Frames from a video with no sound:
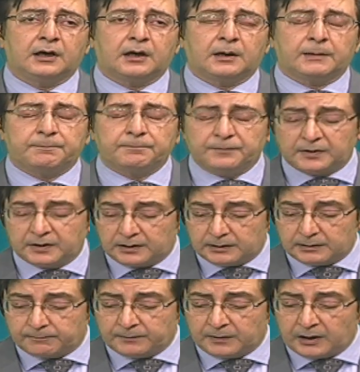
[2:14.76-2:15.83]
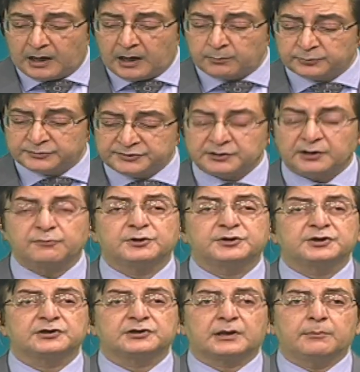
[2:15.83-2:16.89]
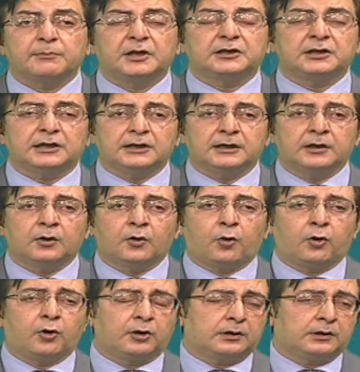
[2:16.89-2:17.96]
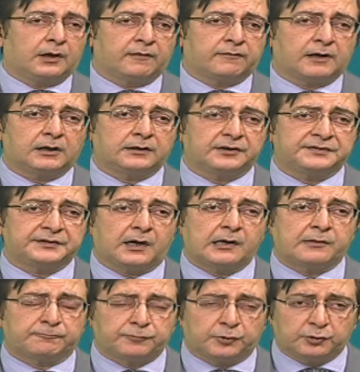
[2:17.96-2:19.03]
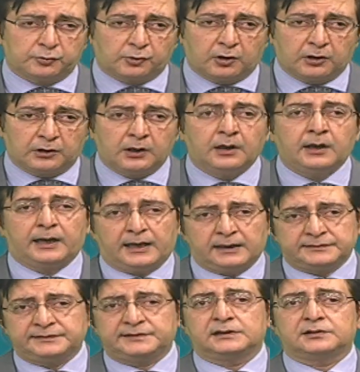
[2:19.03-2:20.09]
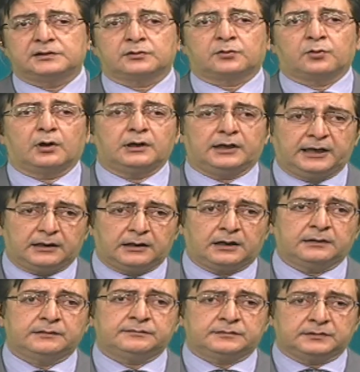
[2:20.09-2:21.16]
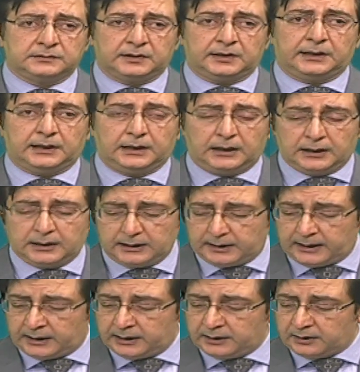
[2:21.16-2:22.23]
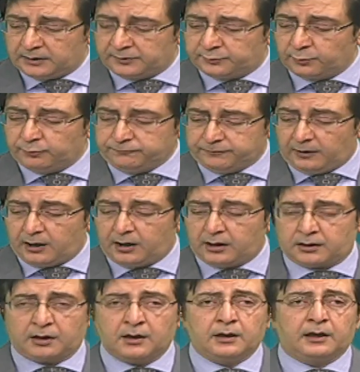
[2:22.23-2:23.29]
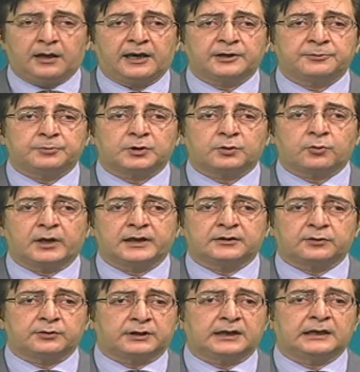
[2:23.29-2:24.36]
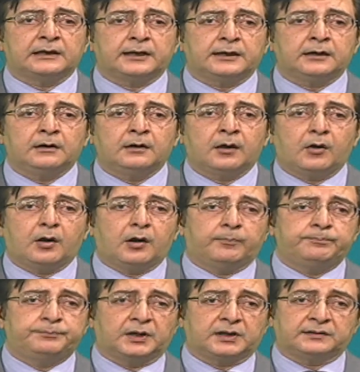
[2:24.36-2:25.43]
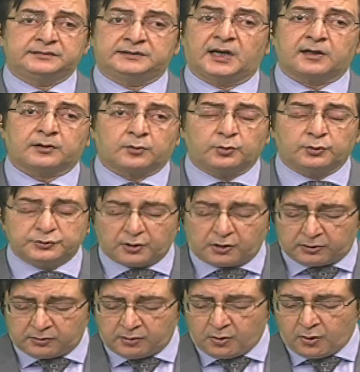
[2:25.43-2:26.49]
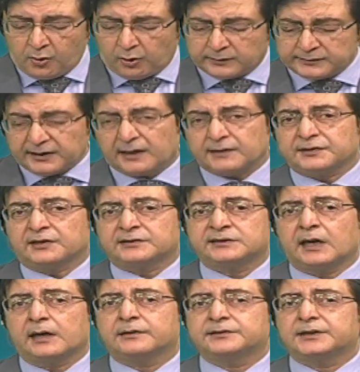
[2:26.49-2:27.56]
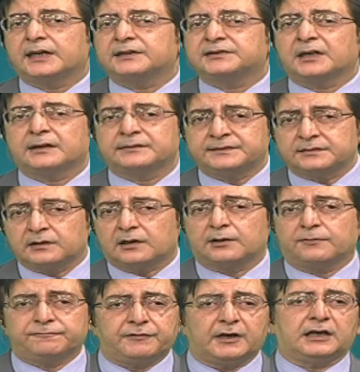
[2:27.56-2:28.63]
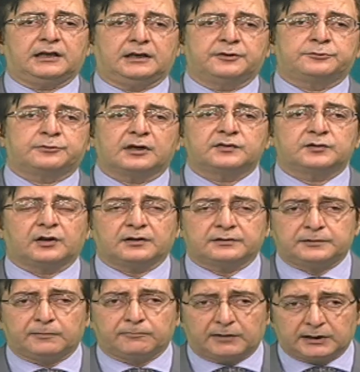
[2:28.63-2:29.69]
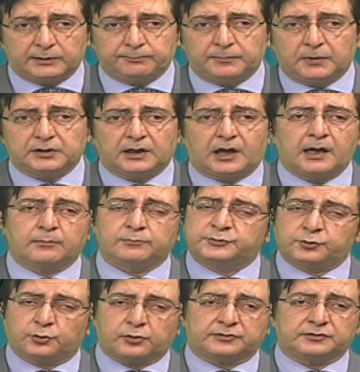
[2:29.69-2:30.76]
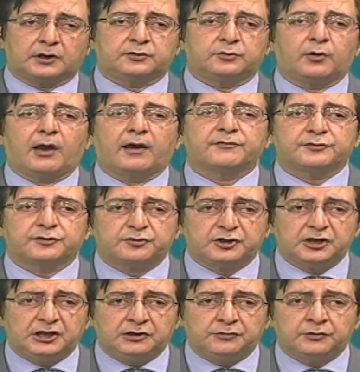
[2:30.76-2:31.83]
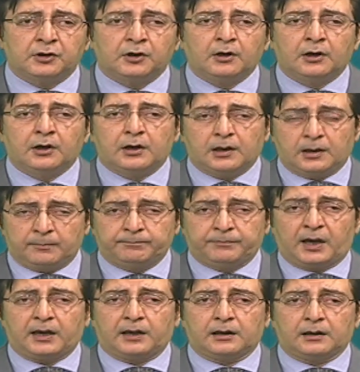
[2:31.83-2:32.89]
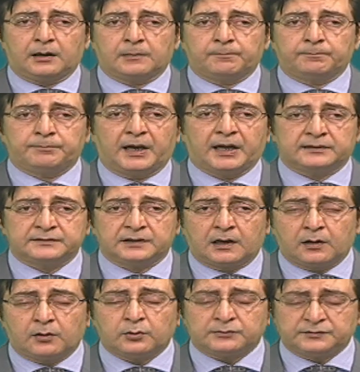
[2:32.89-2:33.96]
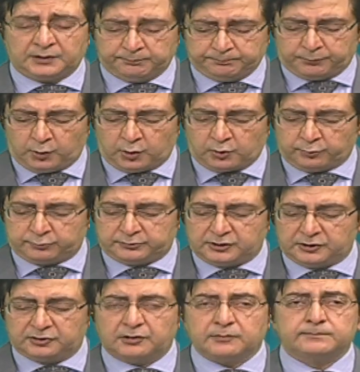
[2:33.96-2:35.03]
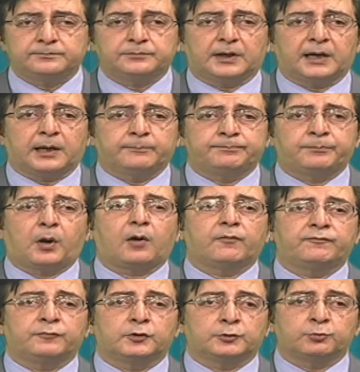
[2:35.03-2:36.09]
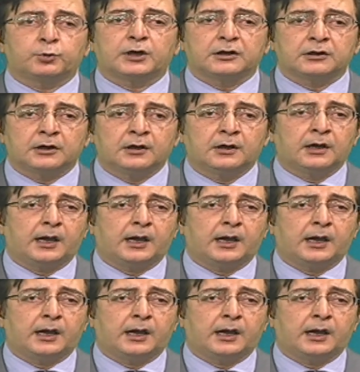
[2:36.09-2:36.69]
Armed Services Committee on Afghanistan withdrawal, and this is called hearing. The hearing so far has been quite grilling, but that goes on. On the other side, there is another very interesting development. I'm sure that you have seen by now the book written by Bob Woodward